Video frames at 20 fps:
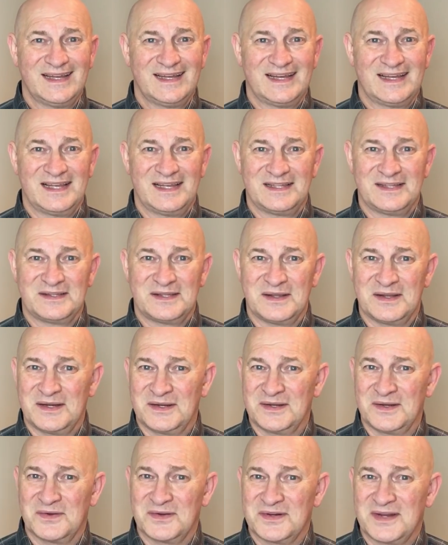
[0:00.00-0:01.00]
Uh, you,
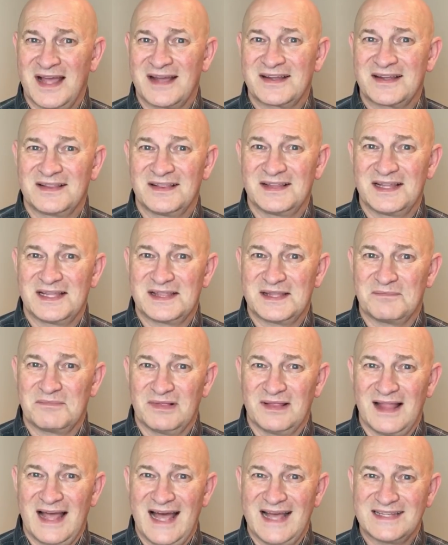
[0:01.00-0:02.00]
you, know, you're not going to let the
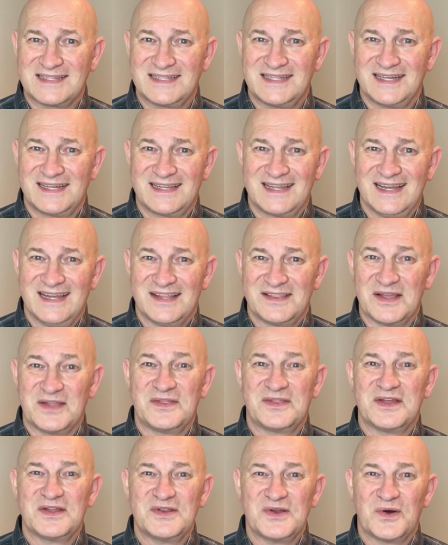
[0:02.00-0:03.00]
plastic, the,
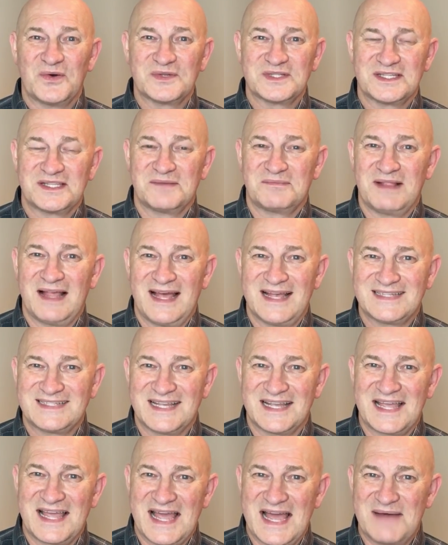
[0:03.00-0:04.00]
the nose of the
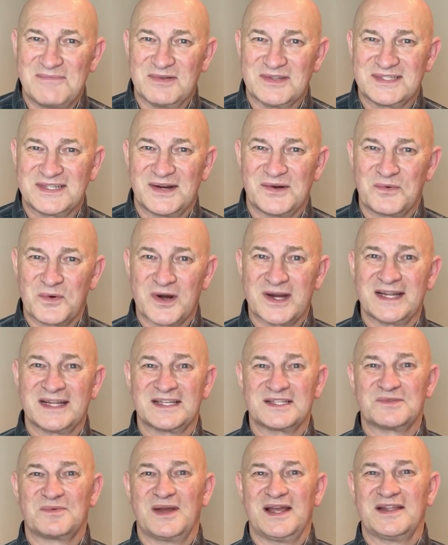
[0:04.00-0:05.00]
plastic camel start
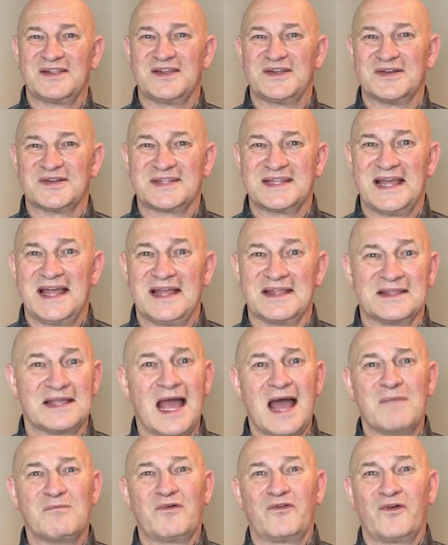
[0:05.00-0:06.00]
working its way under your tent.
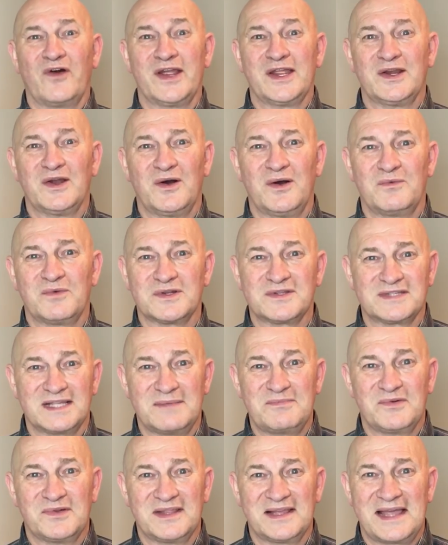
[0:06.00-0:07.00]
Before you know it, we're
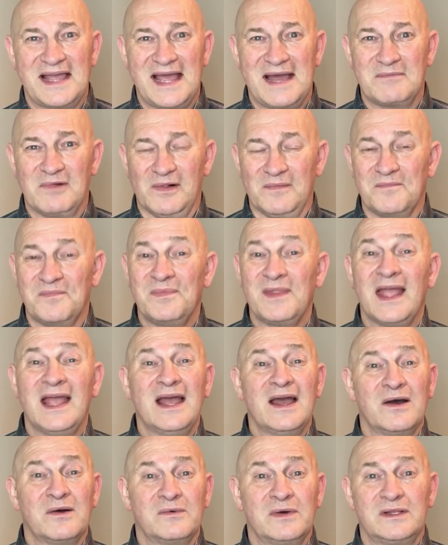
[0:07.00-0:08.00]
sleeping with a camel.
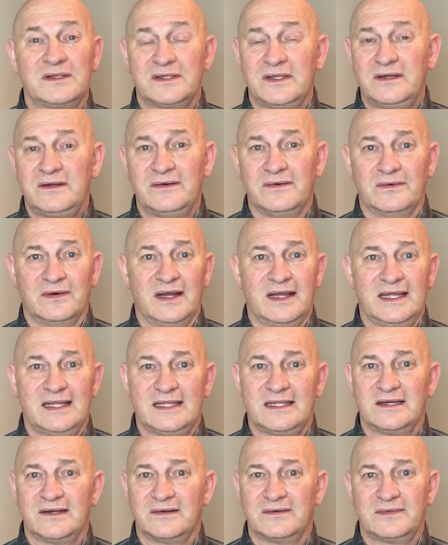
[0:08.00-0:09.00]
Well, no.
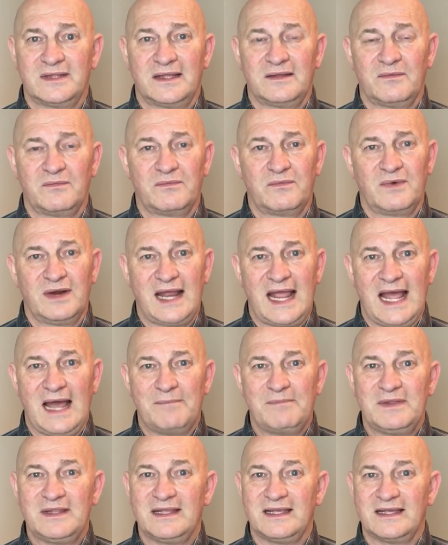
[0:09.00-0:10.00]
It, you know, it, what
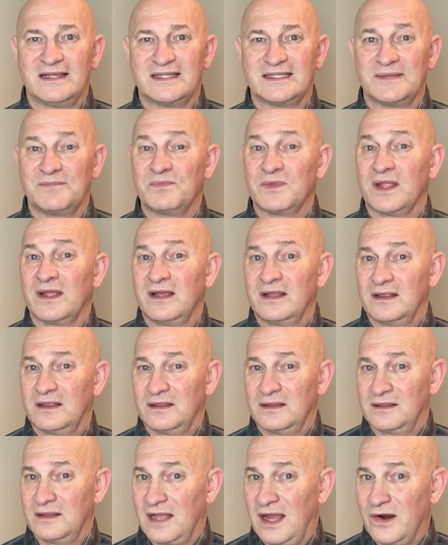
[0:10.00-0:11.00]
happened is
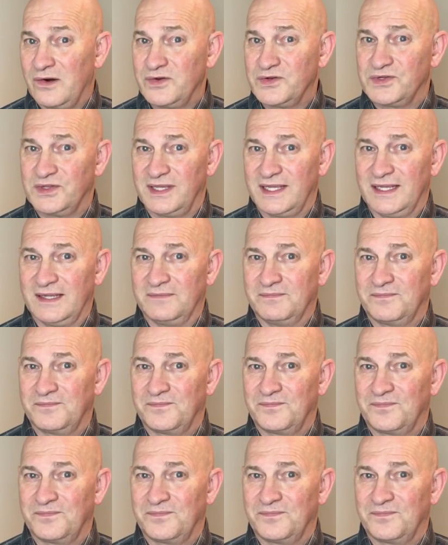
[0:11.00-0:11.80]
largely